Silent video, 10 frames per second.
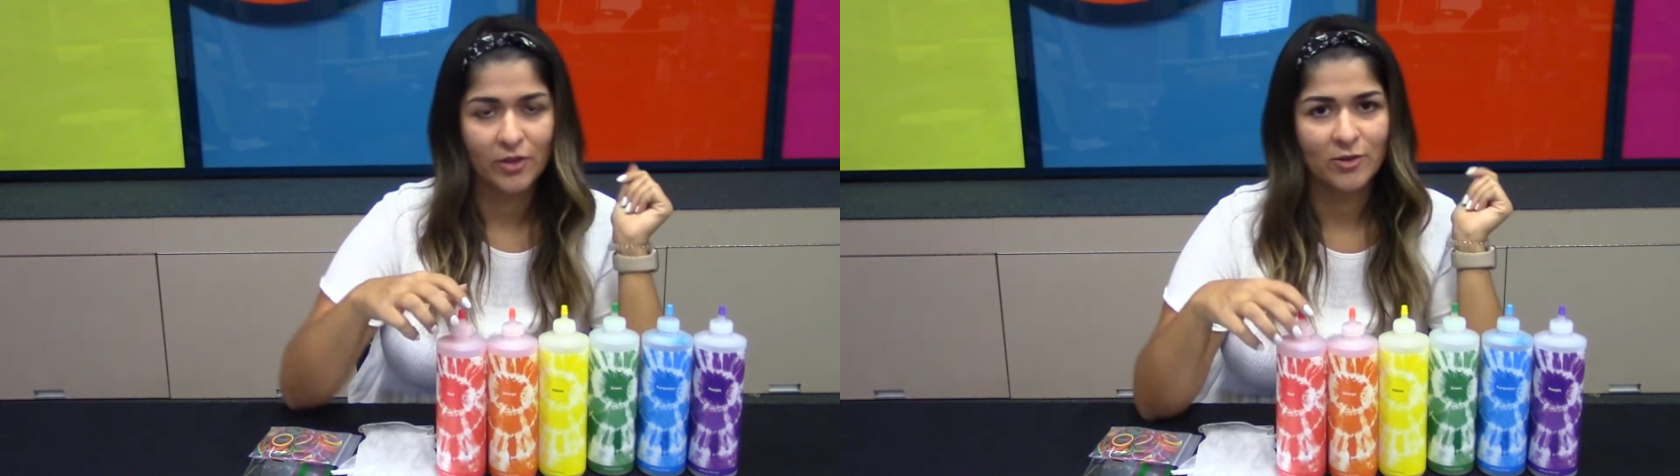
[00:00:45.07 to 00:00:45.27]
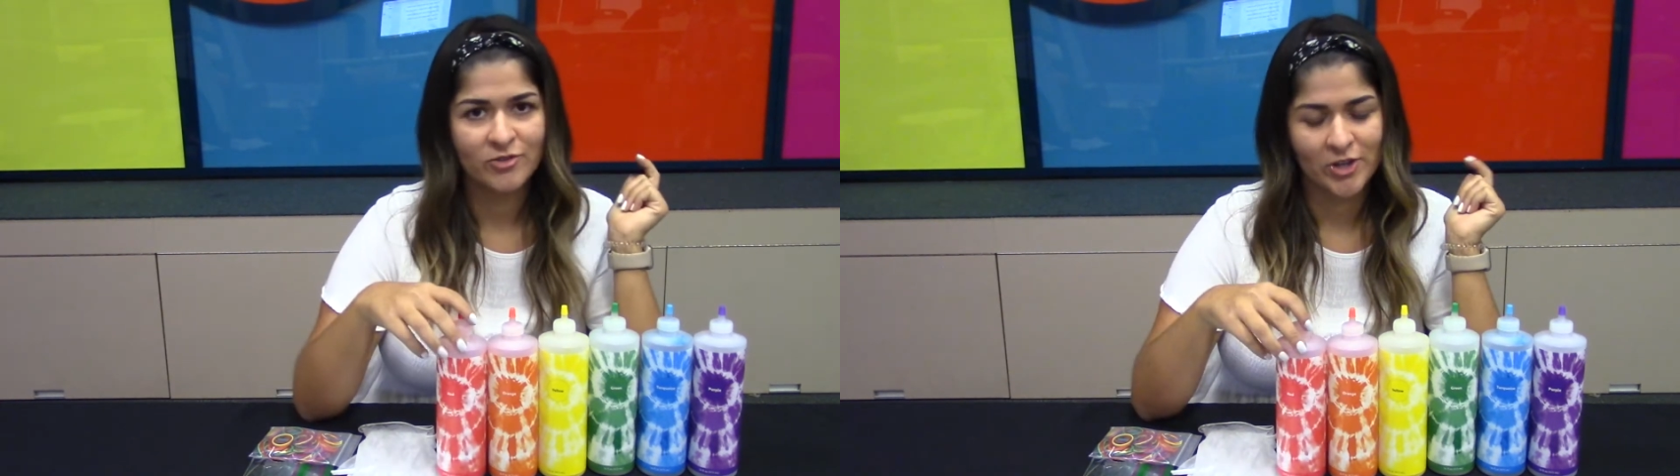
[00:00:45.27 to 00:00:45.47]

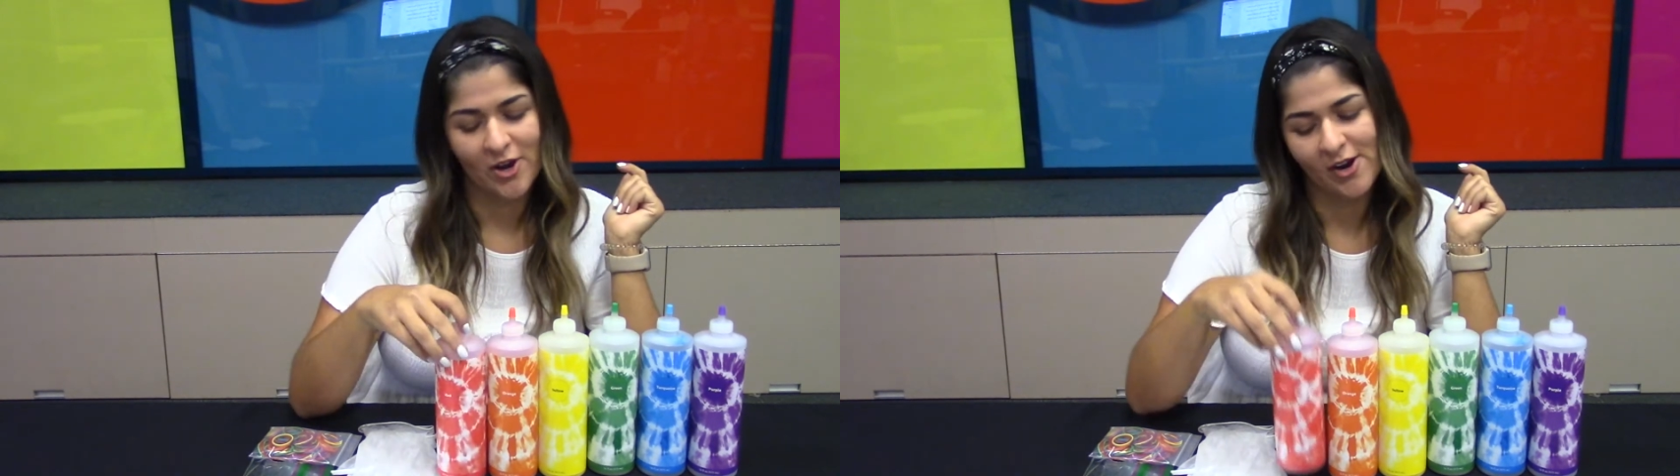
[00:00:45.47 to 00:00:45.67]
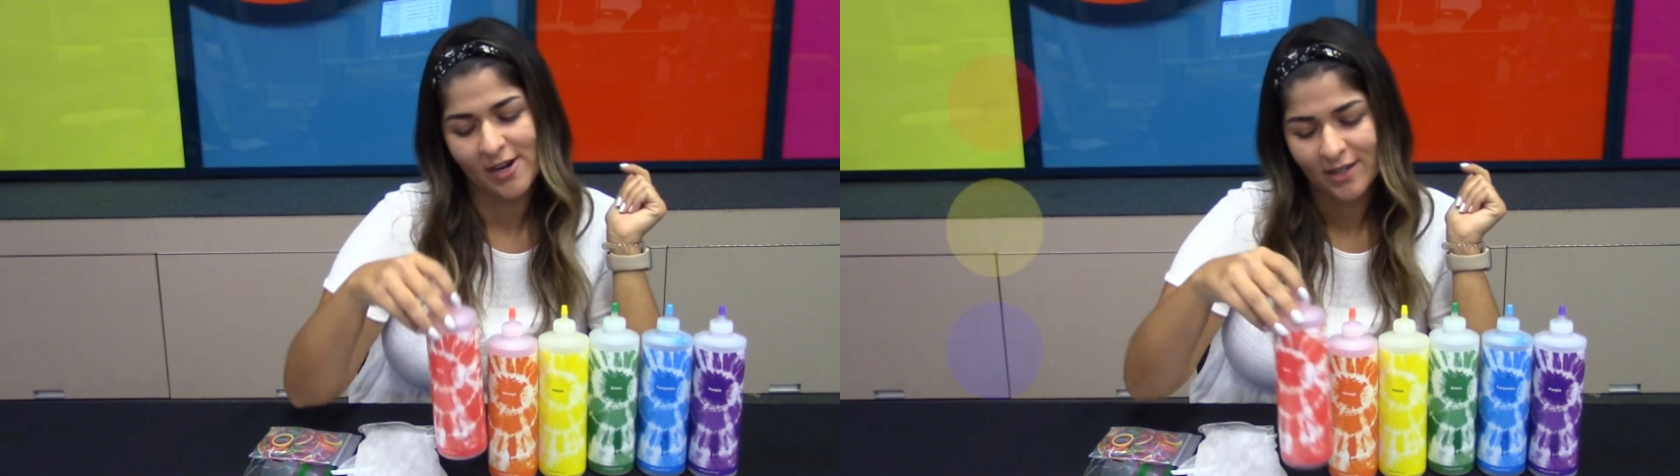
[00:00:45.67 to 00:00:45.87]
Those
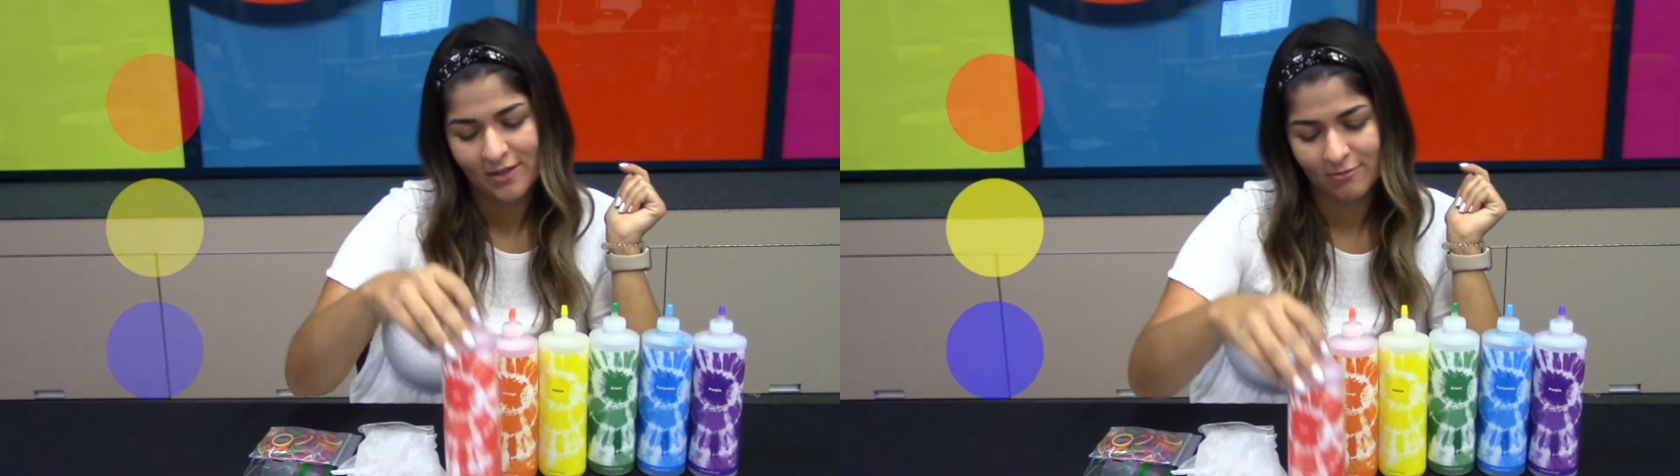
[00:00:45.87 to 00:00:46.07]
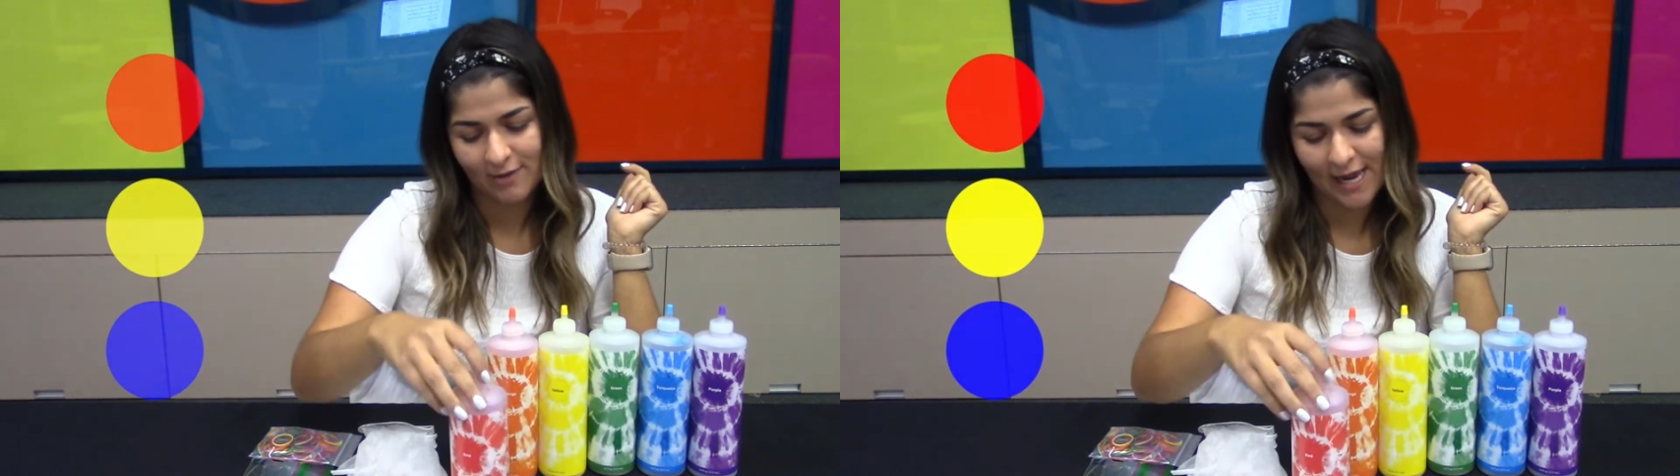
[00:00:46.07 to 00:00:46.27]
are
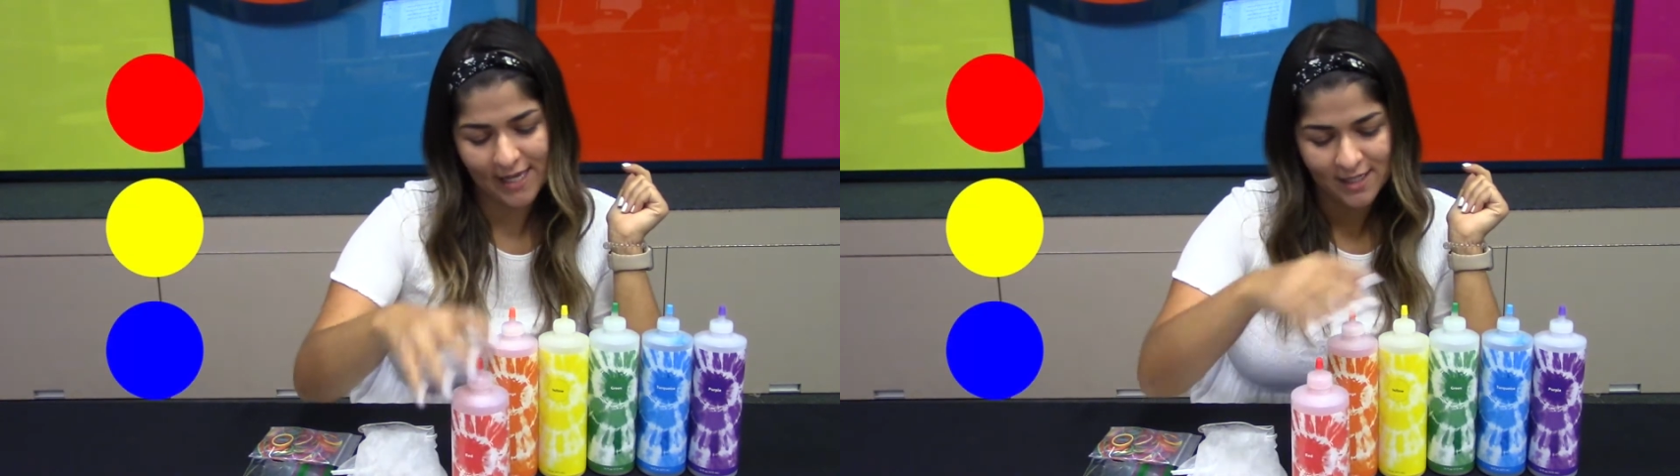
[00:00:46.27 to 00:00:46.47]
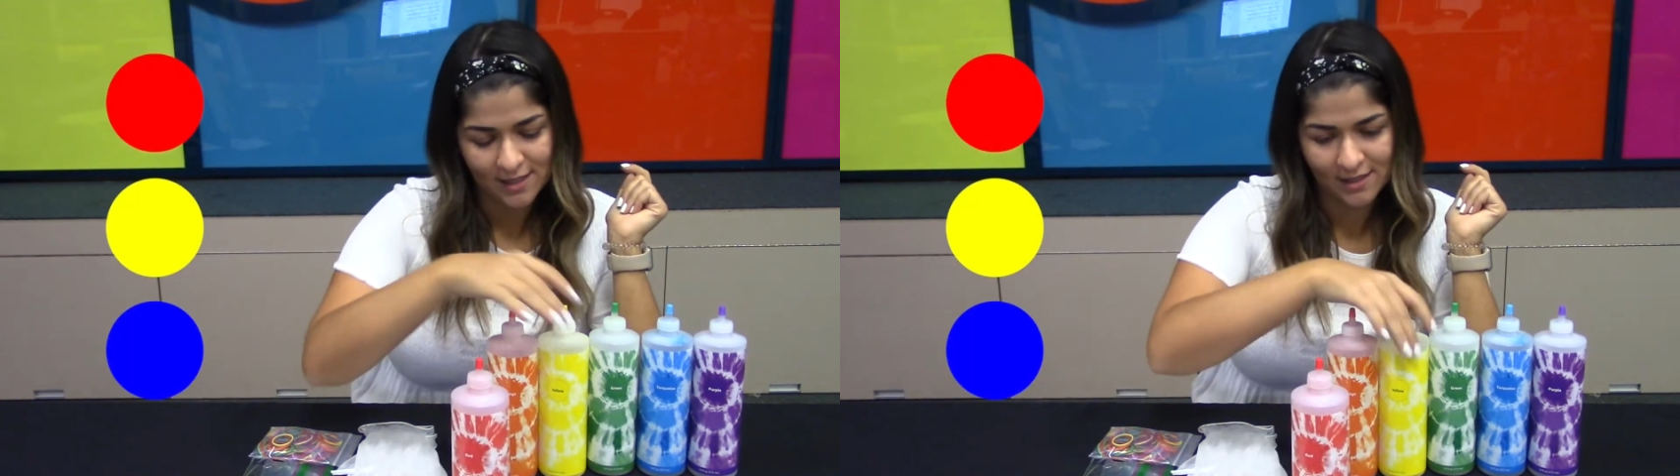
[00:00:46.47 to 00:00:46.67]

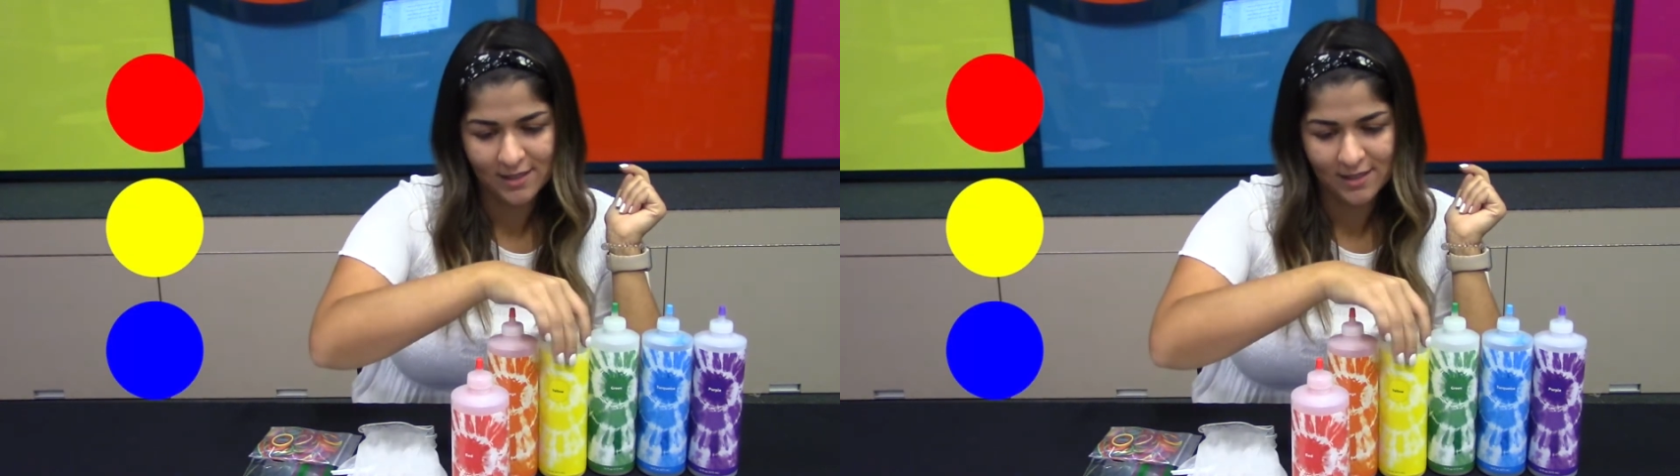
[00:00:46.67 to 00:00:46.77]
red,